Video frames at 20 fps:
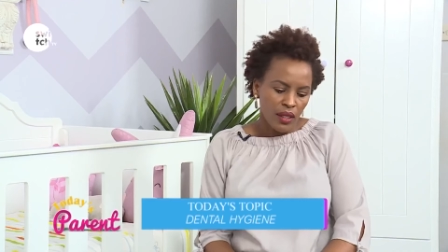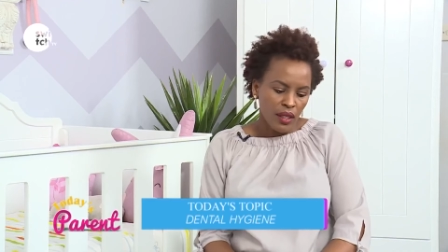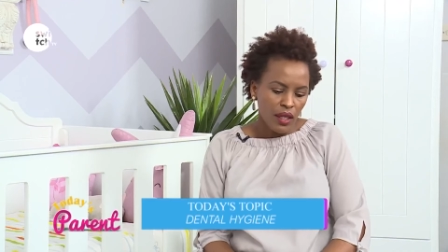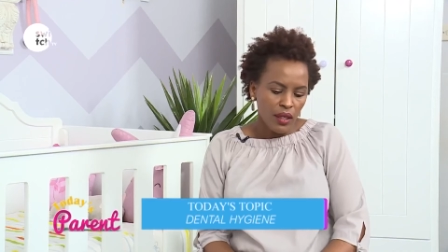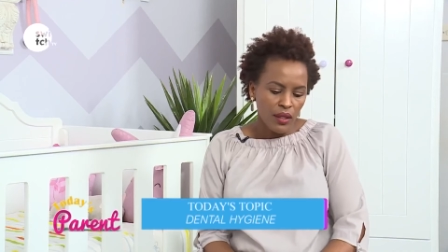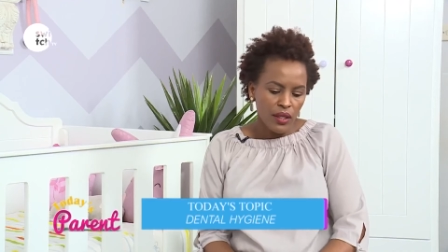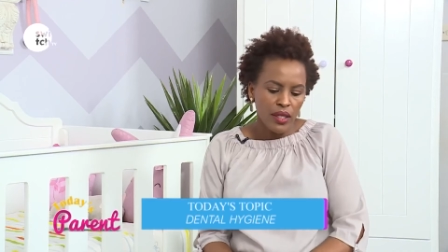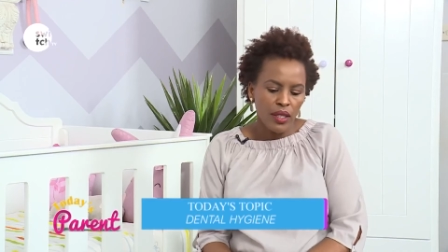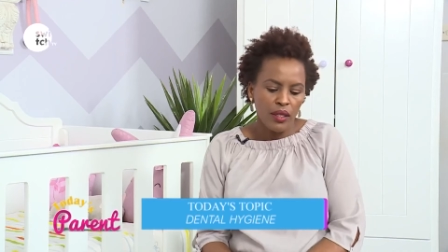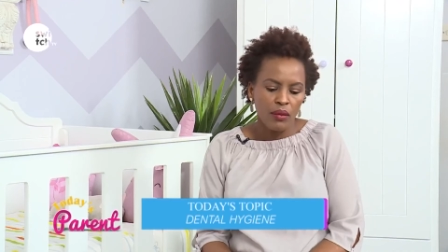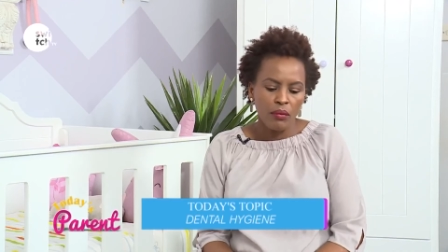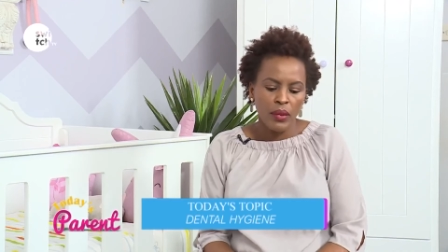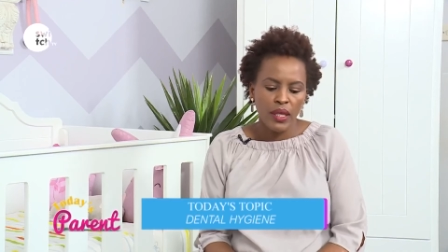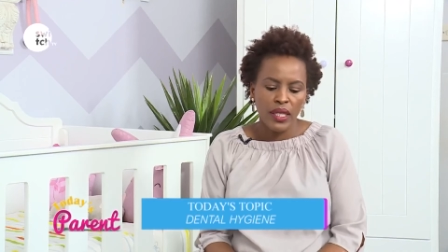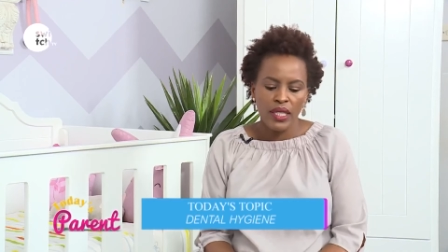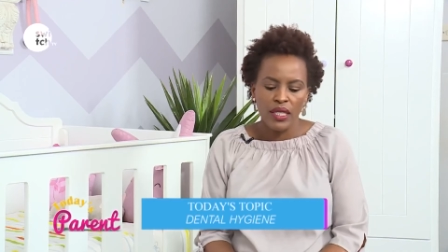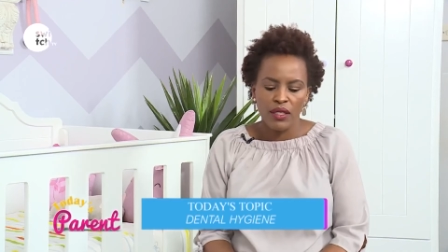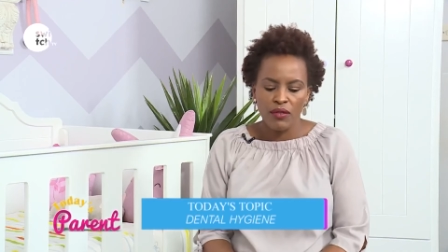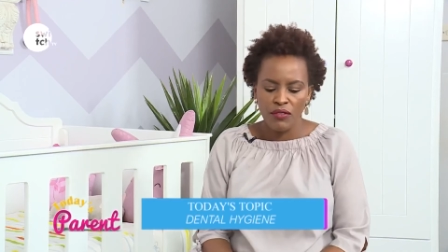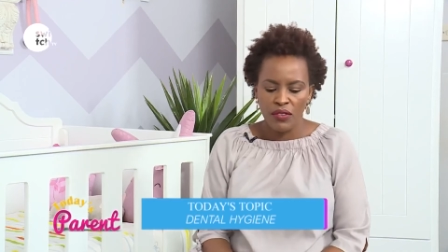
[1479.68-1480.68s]
yeah you can
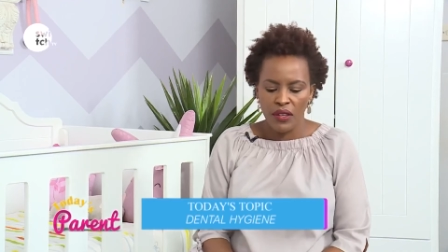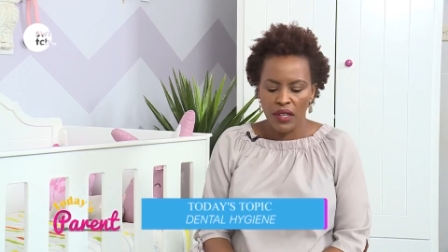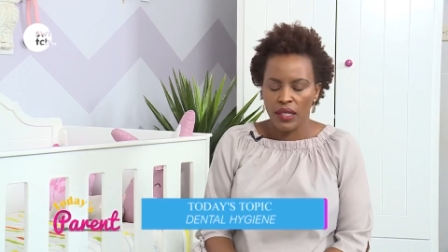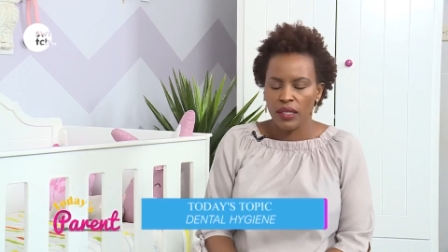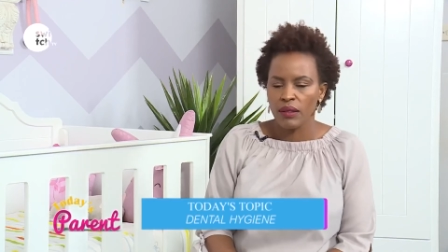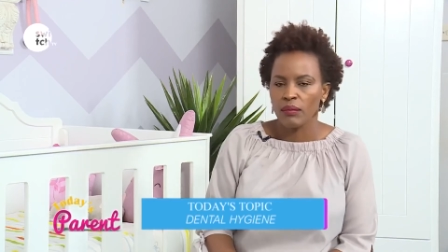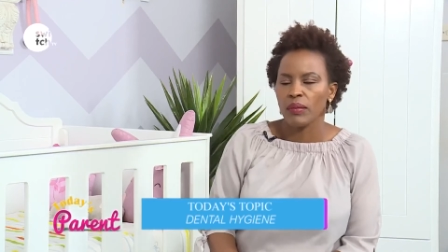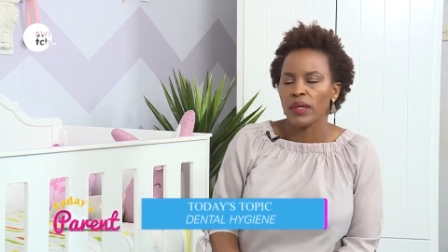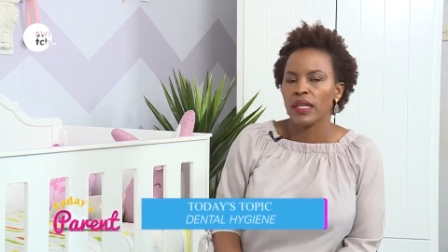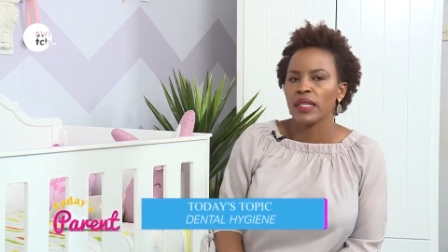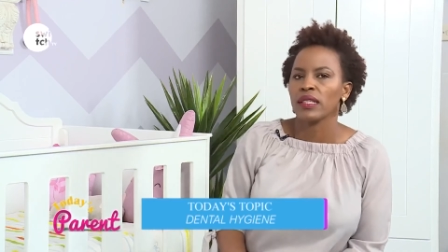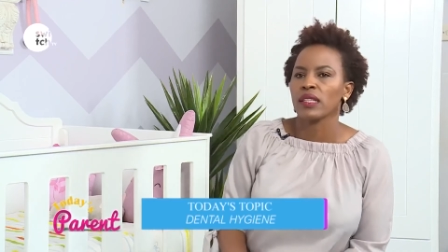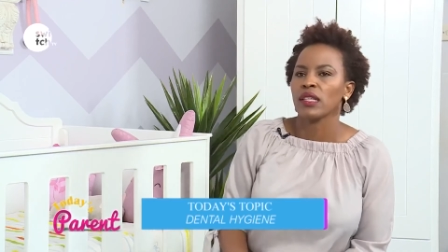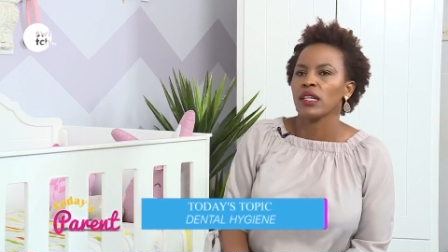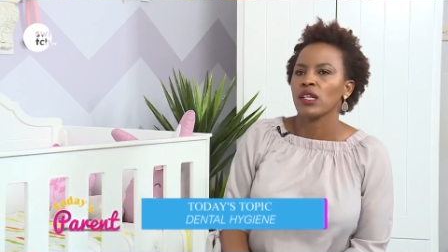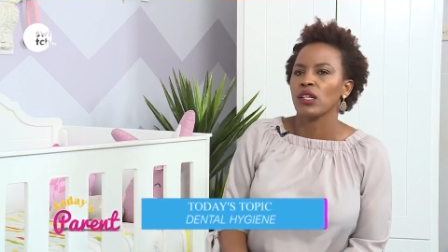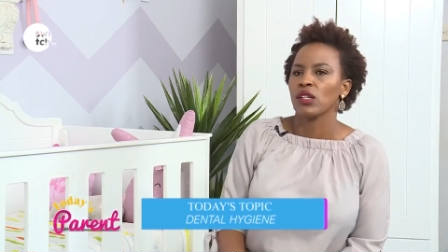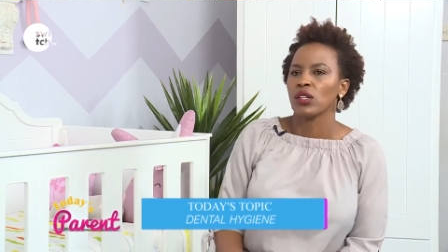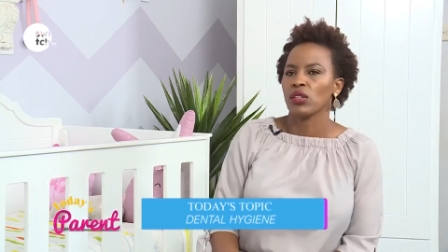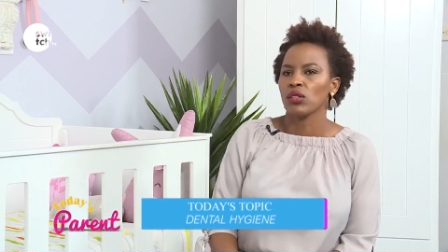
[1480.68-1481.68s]
make it fun by
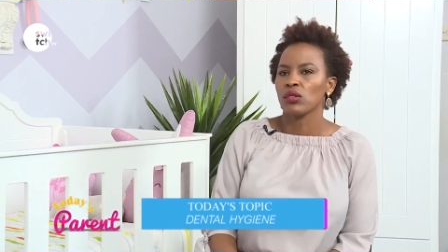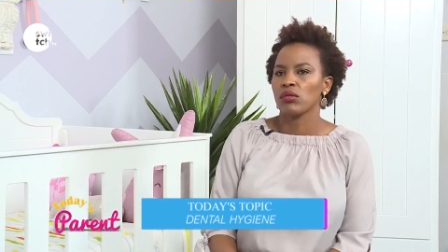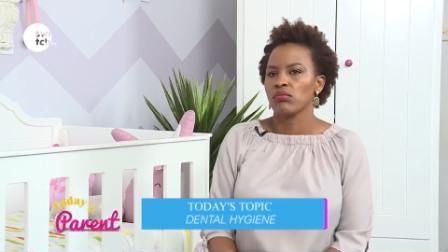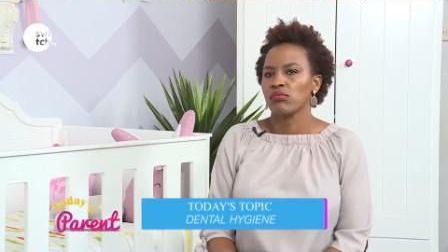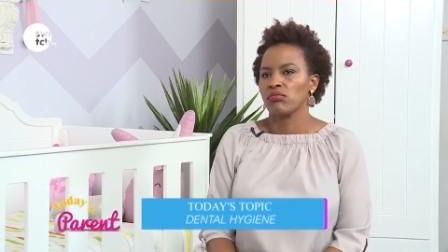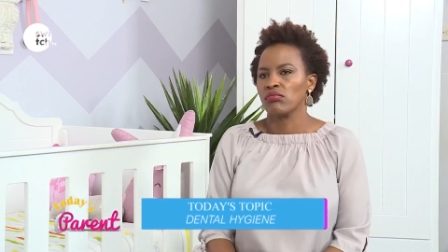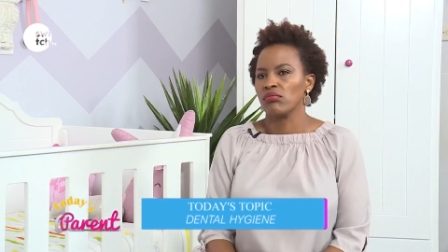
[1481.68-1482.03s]
uh,